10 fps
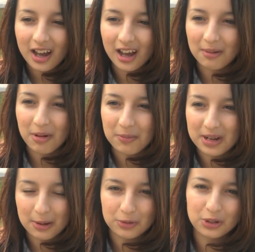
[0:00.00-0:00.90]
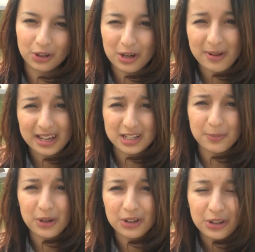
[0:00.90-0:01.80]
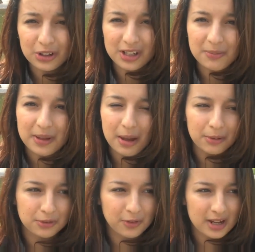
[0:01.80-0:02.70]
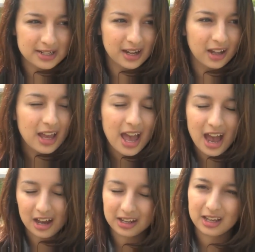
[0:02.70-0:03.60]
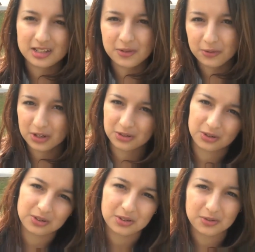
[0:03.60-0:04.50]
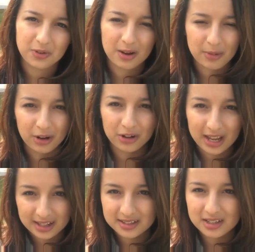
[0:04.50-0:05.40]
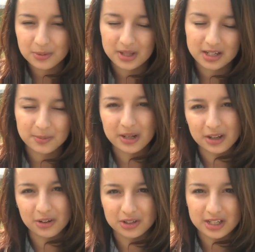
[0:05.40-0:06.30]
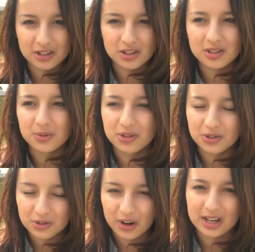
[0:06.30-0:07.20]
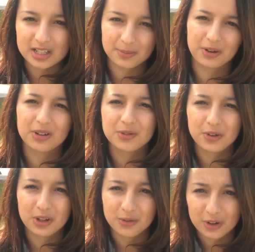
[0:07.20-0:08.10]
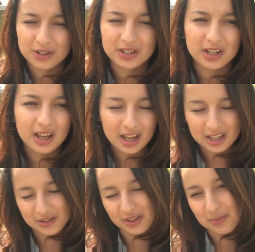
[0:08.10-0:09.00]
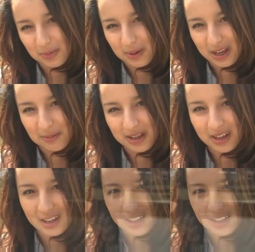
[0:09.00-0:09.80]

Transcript: Um, I've been able to learn about independent learning, being able to find out how to get different resources to find my own answers without depending on teachers, which is great experience for university. It's really prepared me.